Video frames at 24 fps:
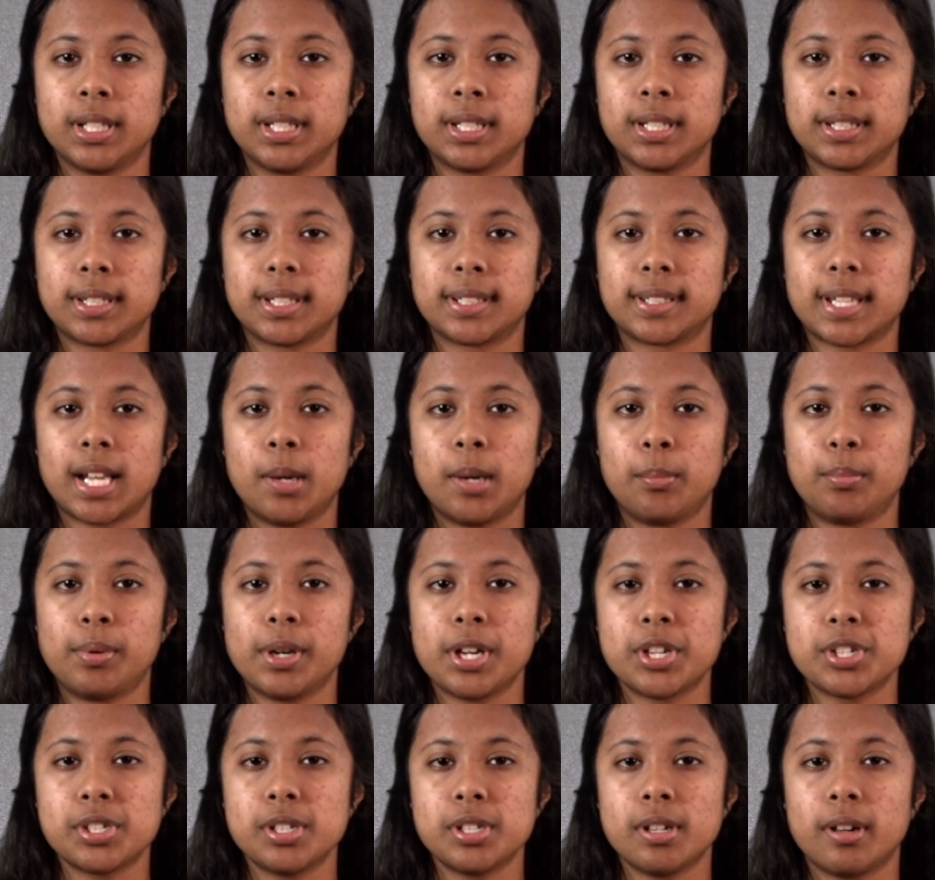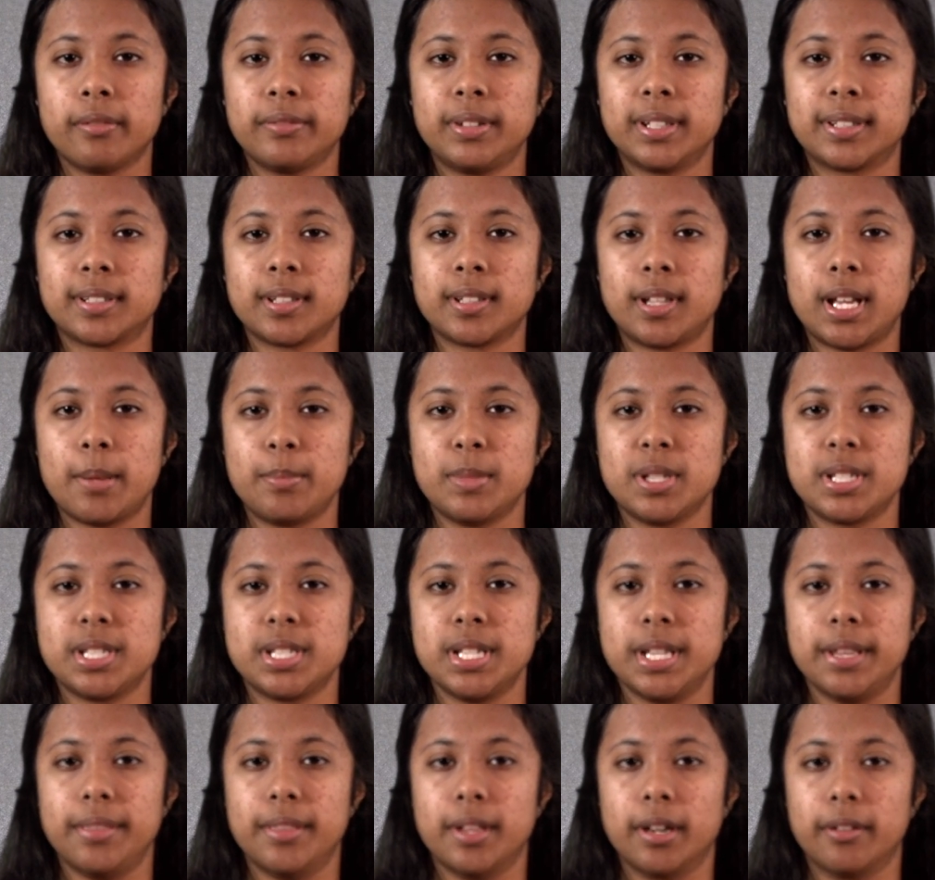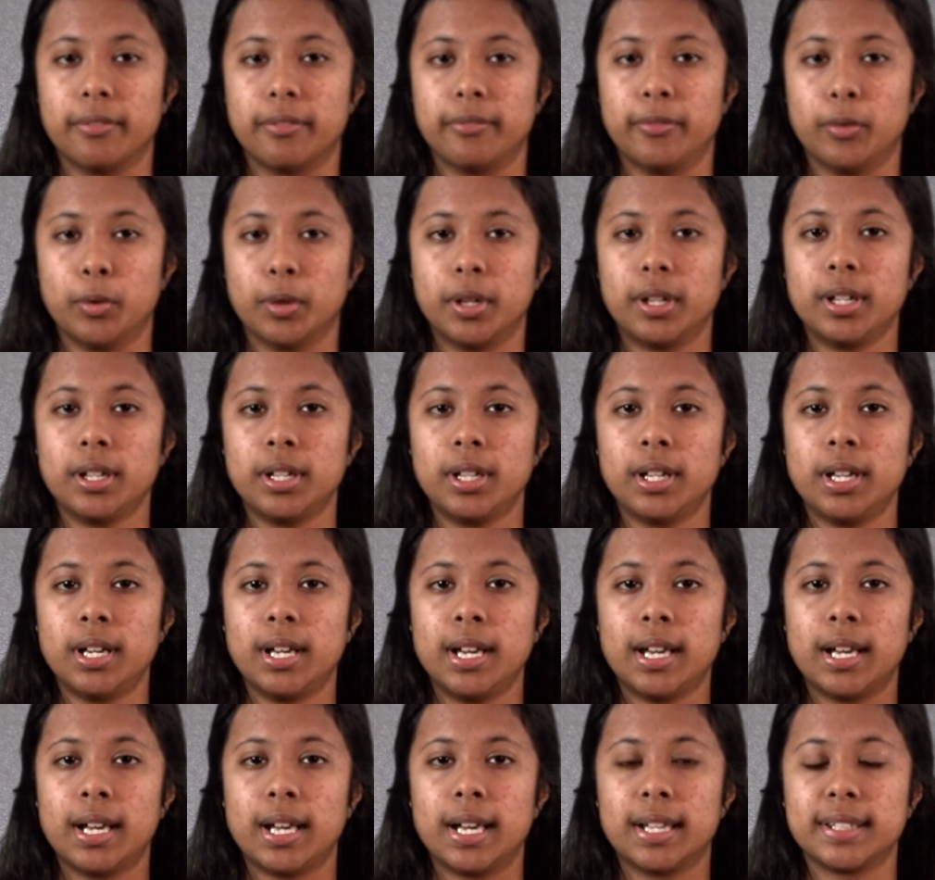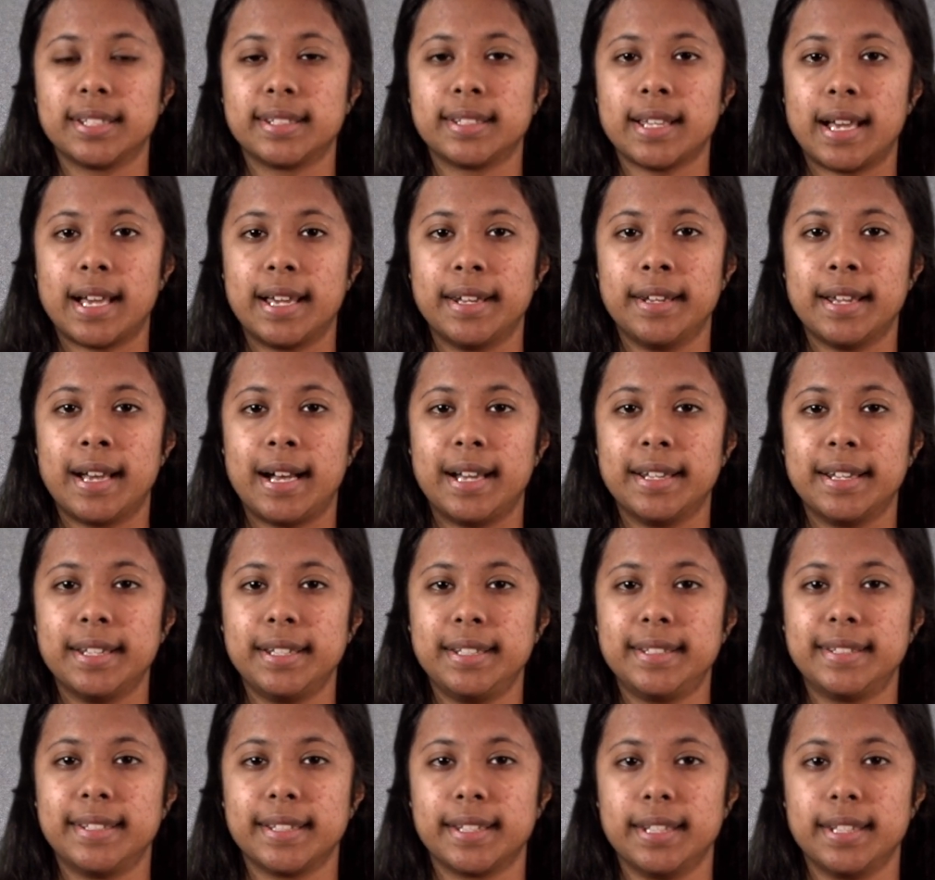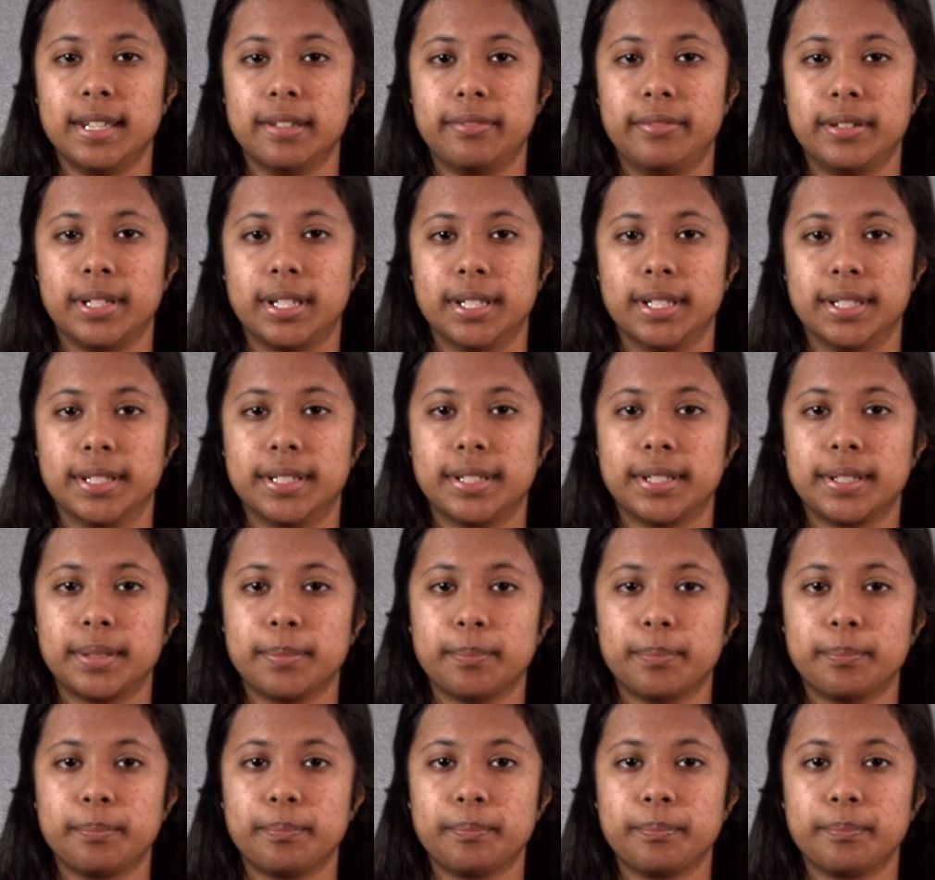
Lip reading: The celebration of the Solemnity, therefore, has an added significance.